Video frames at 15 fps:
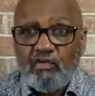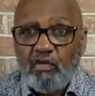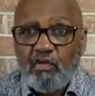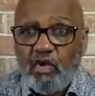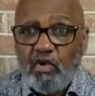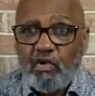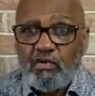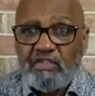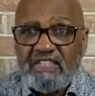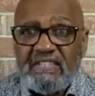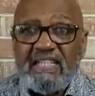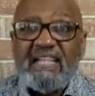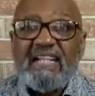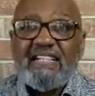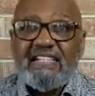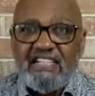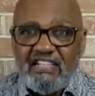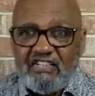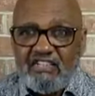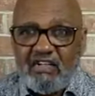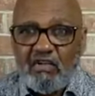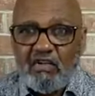
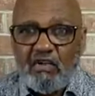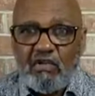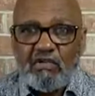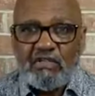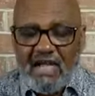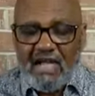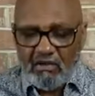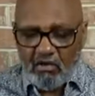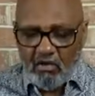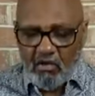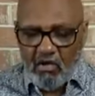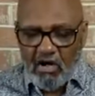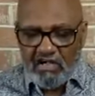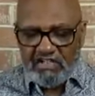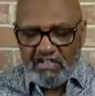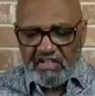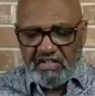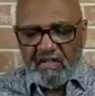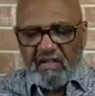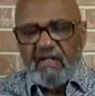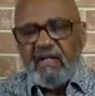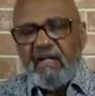crossroadsdesoto.org.
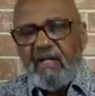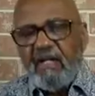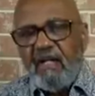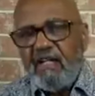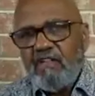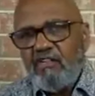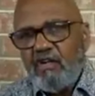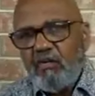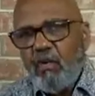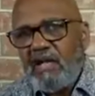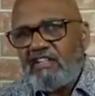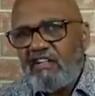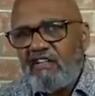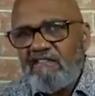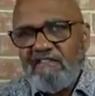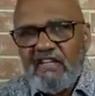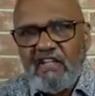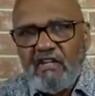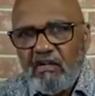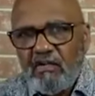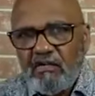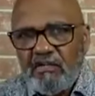And you can watch
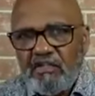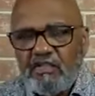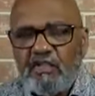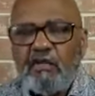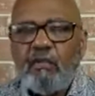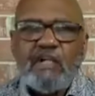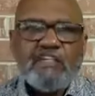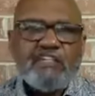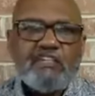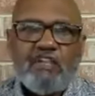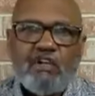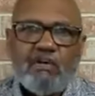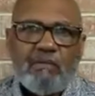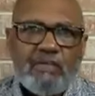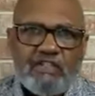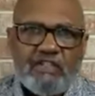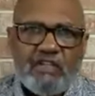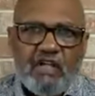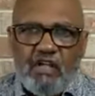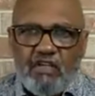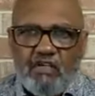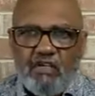videos, you can watch sermons,
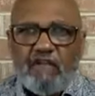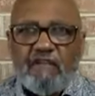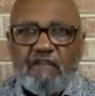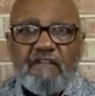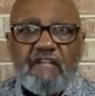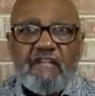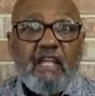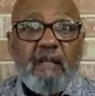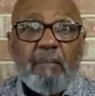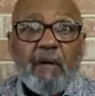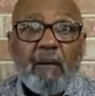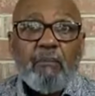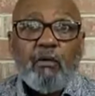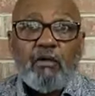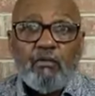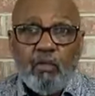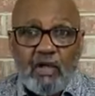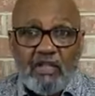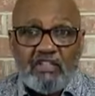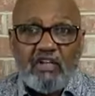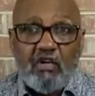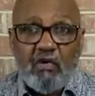you keep up with
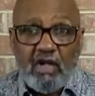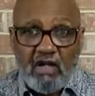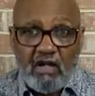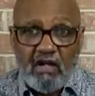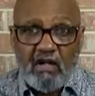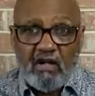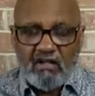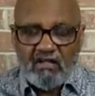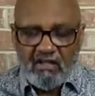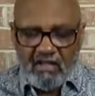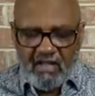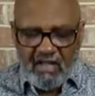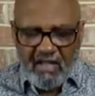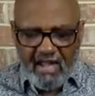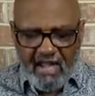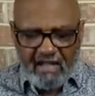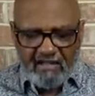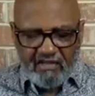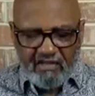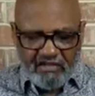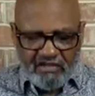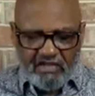what's going on
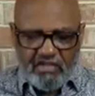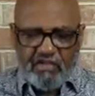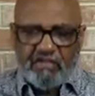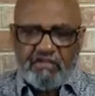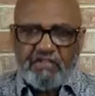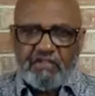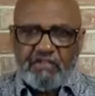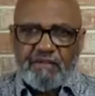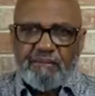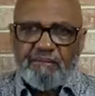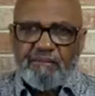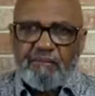at the church.